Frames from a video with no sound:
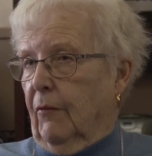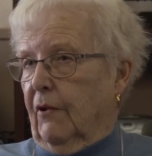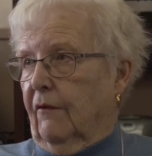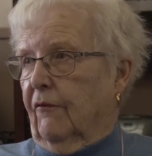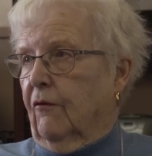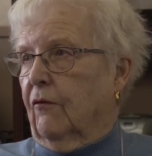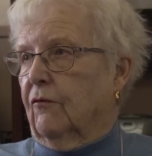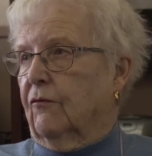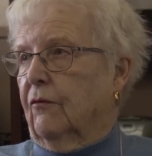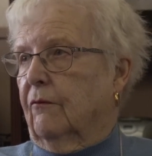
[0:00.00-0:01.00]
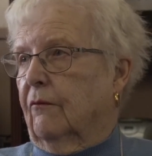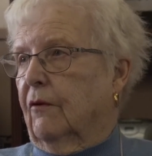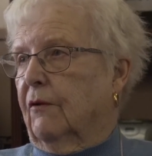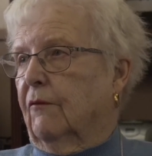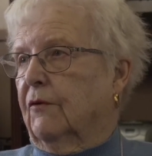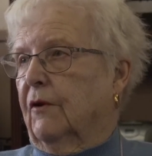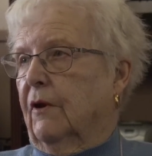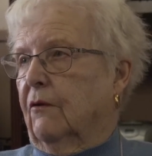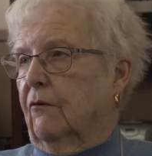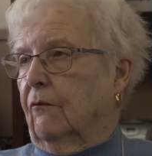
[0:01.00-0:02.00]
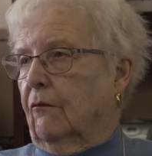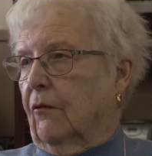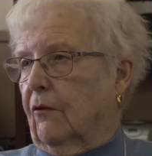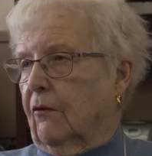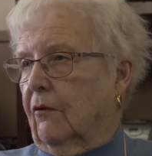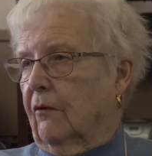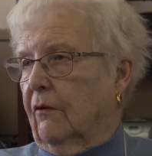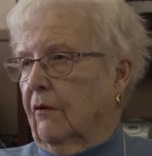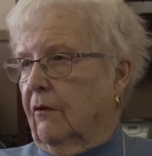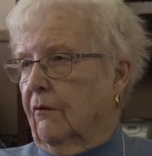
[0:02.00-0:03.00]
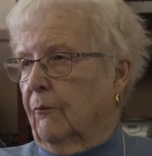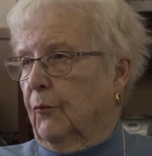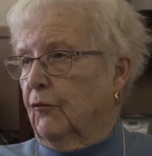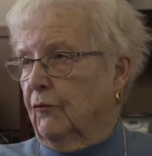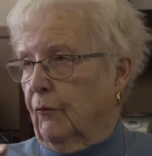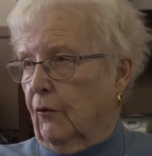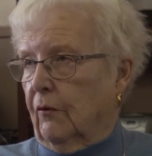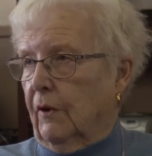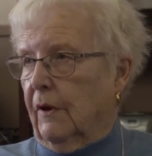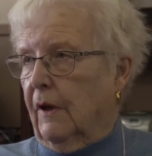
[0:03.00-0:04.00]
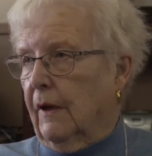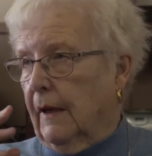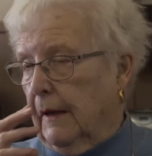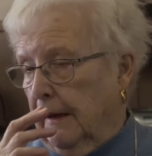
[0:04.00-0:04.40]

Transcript: But of course, what was there to work? Bush work and all that.